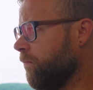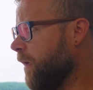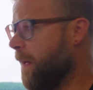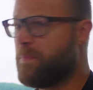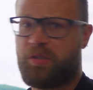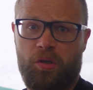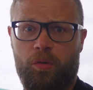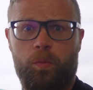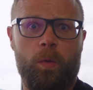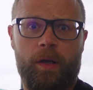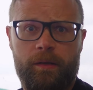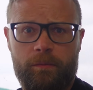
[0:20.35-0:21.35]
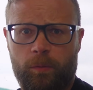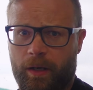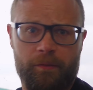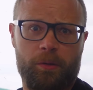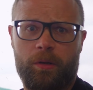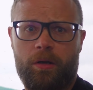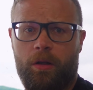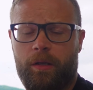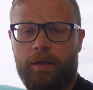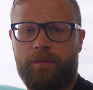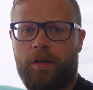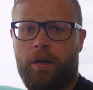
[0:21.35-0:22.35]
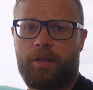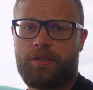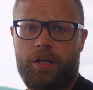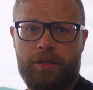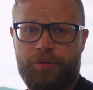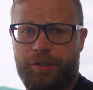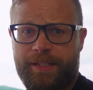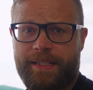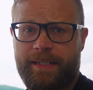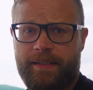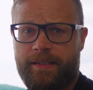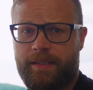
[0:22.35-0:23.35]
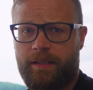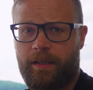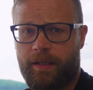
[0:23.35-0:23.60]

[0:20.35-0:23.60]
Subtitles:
episode 1, whatever you want to call it, of Cottage Country CNC,